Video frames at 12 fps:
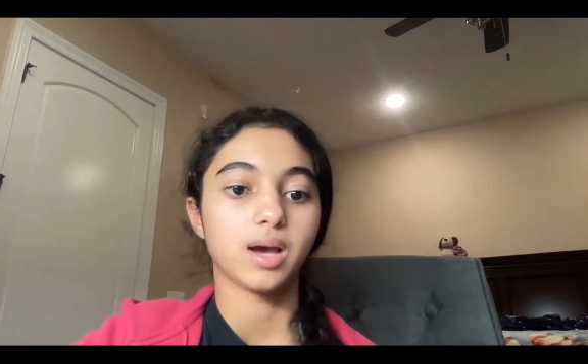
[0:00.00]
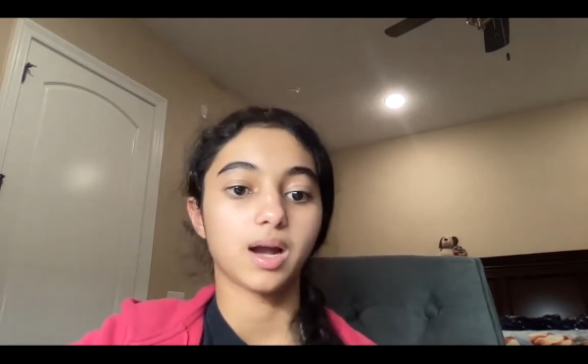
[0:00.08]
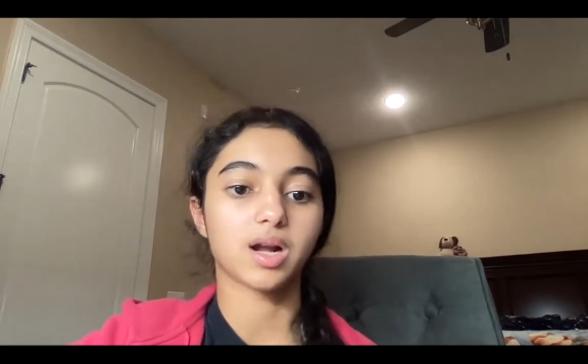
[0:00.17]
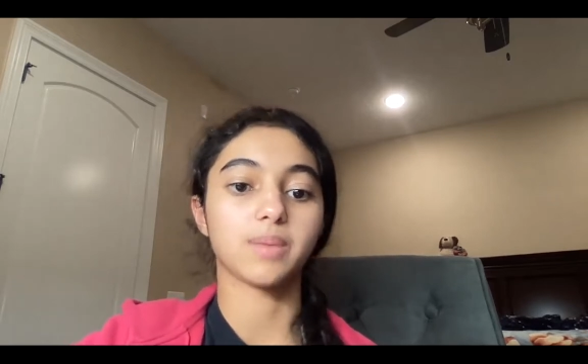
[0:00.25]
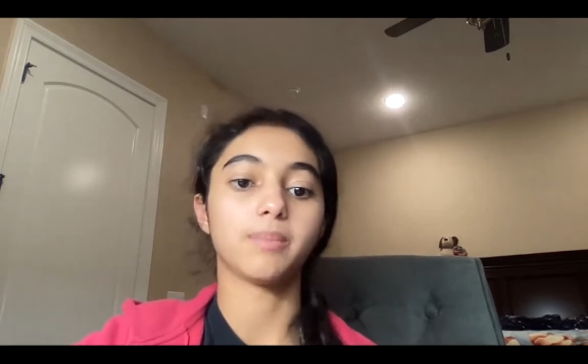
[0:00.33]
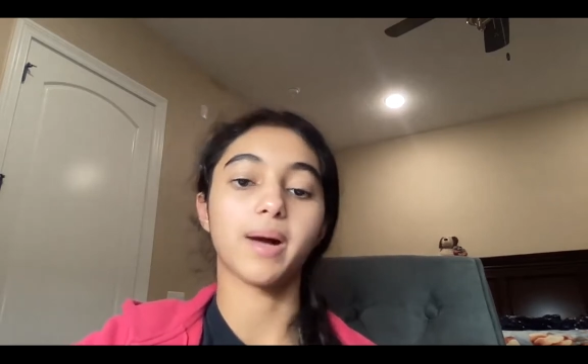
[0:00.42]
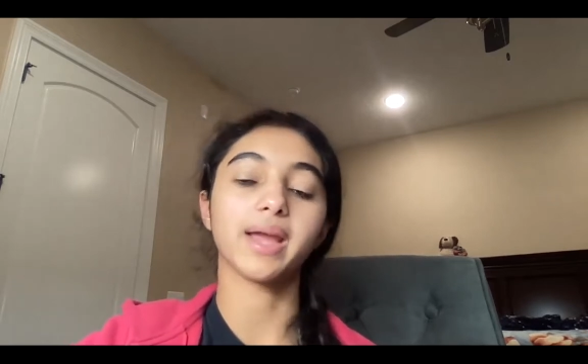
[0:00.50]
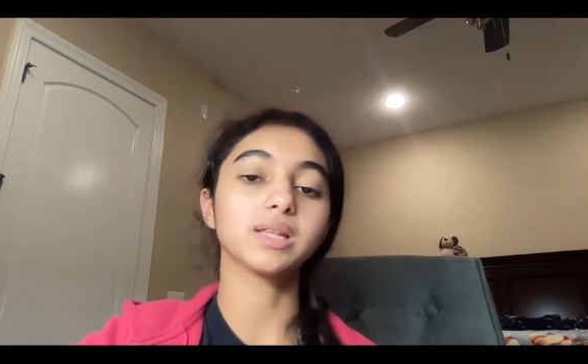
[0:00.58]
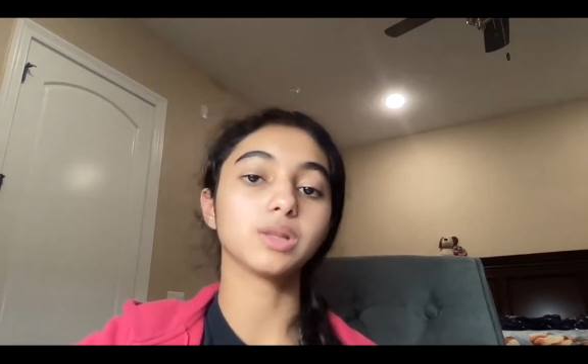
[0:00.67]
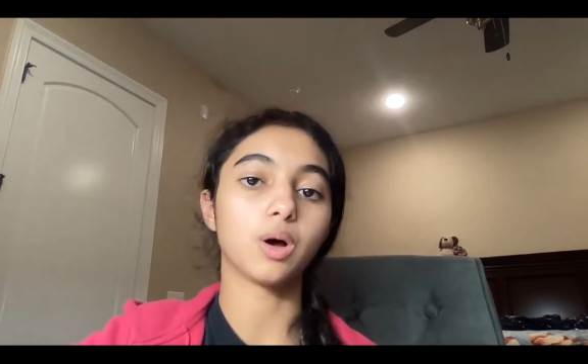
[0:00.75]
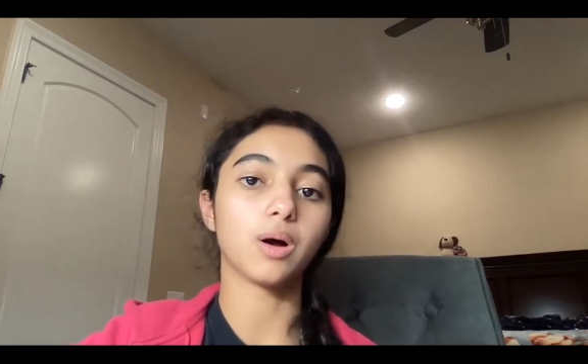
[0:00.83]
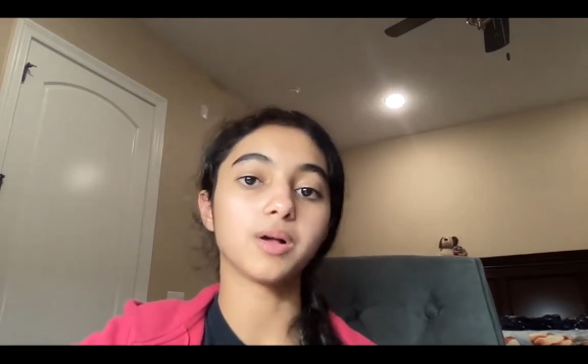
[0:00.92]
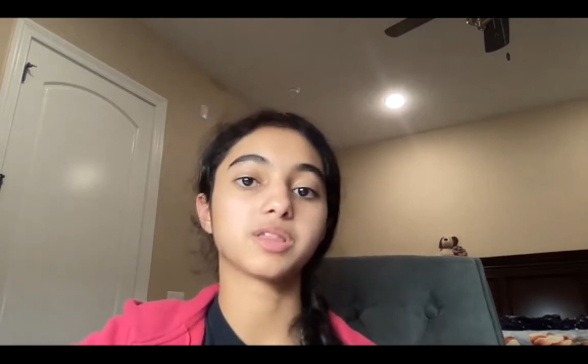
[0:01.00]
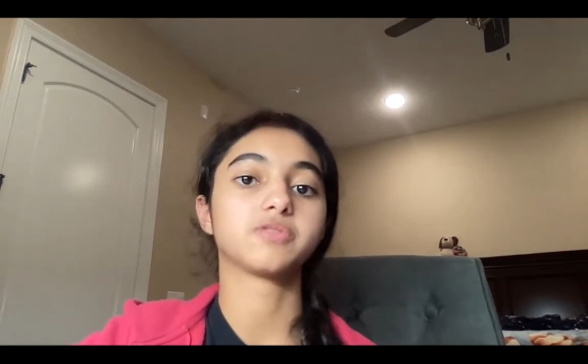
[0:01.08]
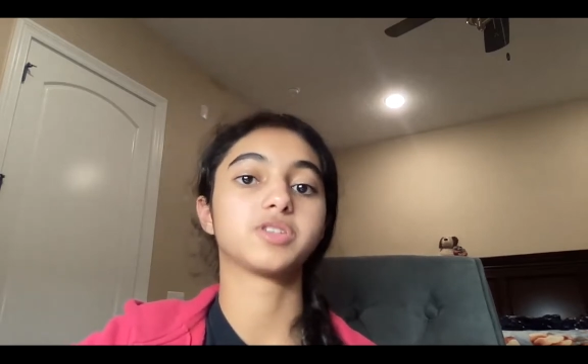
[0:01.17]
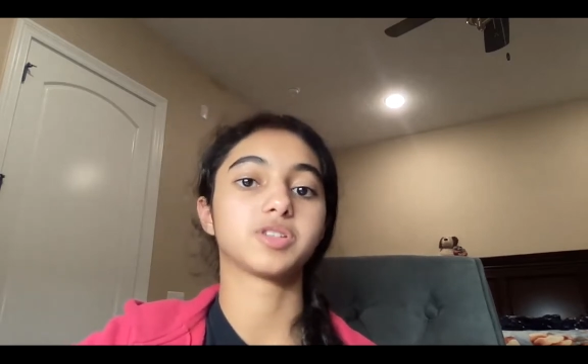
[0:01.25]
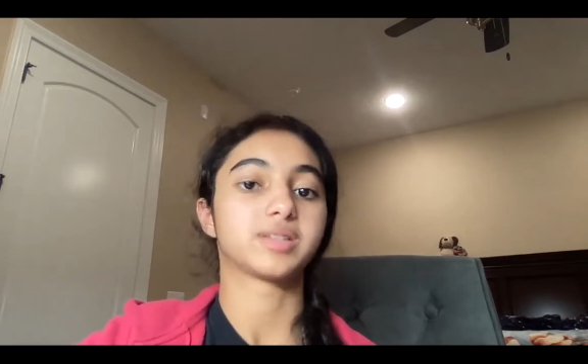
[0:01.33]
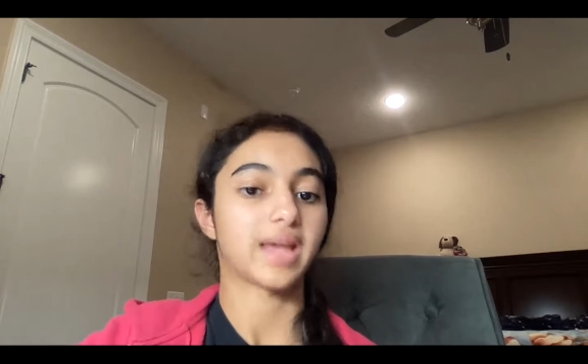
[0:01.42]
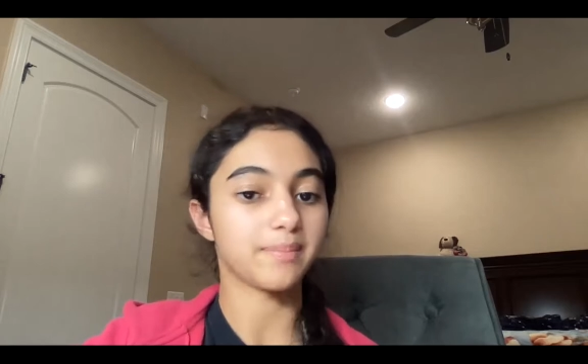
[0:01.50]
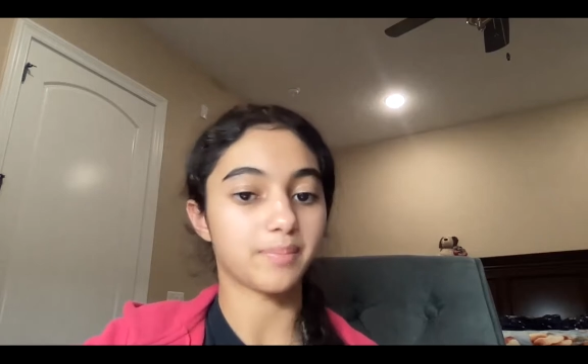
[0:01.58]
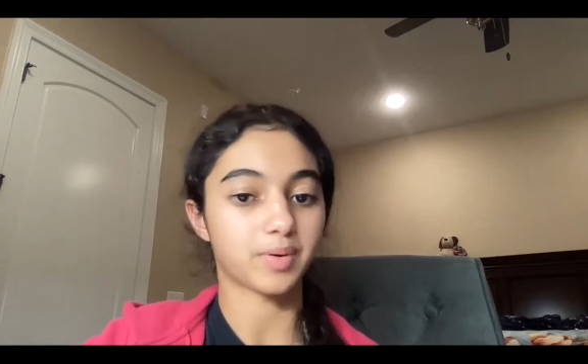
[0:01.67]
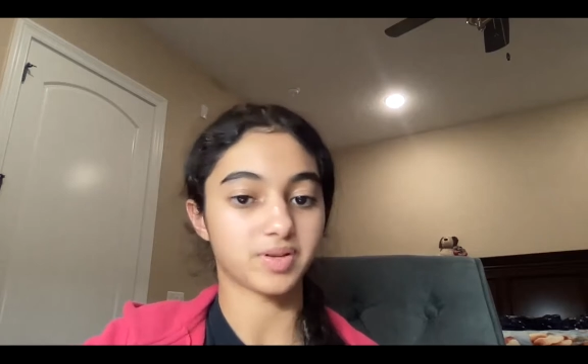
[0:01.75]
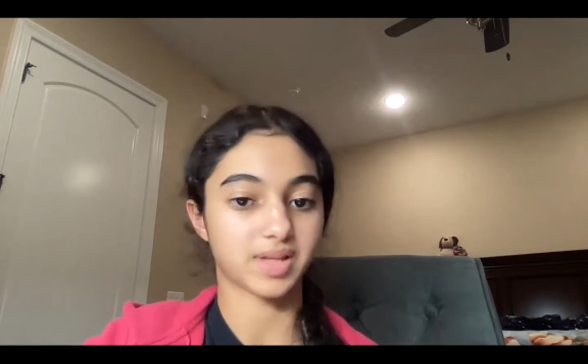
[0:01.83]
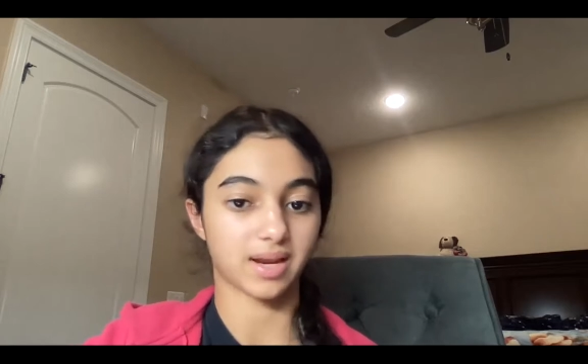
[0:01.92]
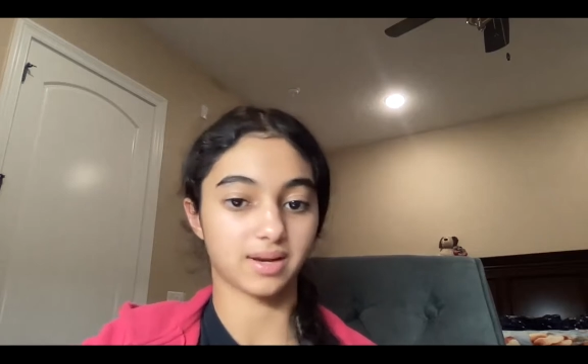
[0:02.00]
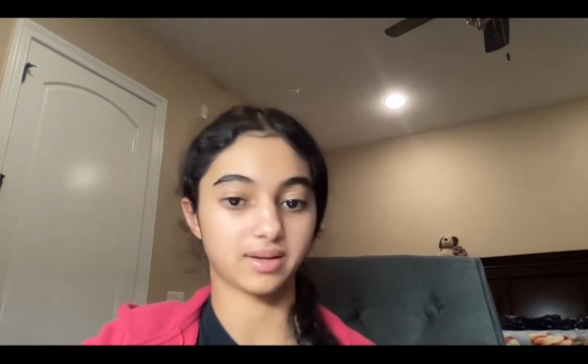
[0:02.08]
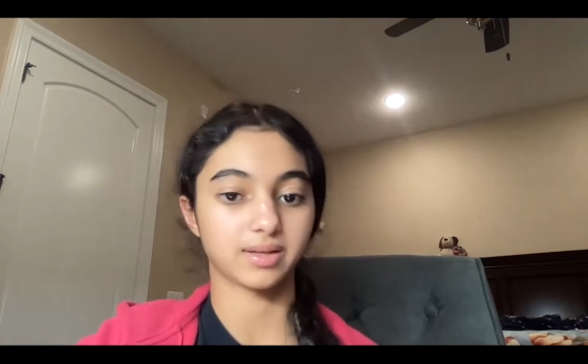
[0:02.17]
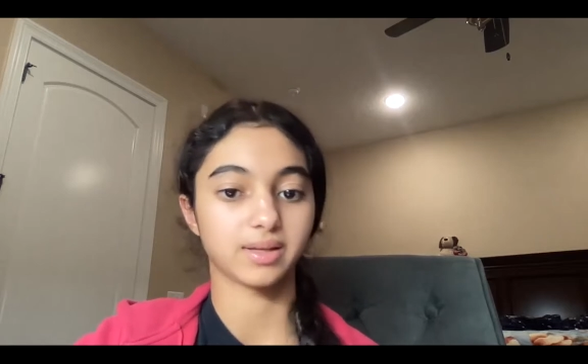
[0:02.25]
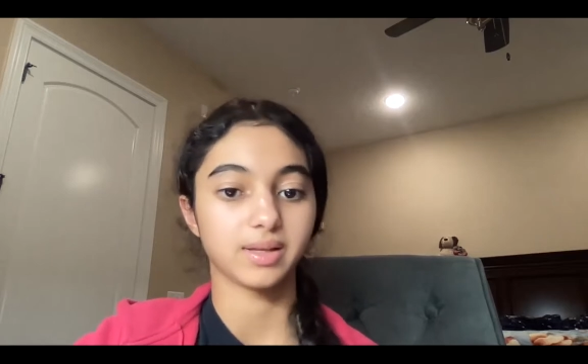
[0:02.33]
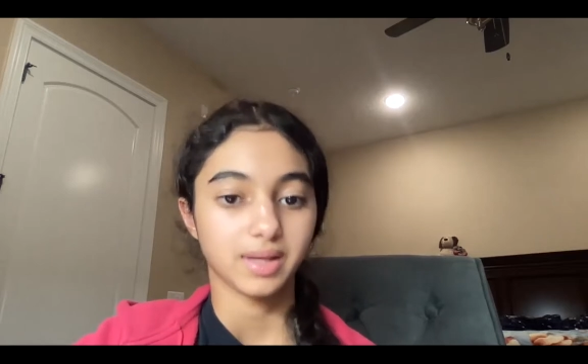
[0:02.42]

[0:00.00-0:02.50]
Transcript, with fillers: a combined loss of just 10%.